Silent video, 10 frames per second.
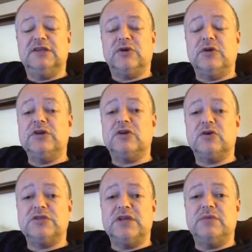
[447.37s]
So I'd
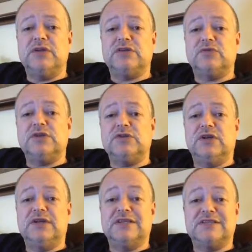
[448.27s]
encourage anyone that's really
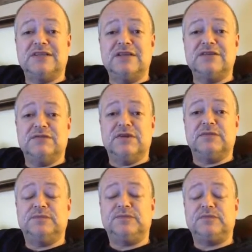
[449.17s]
trying to get a sense of it,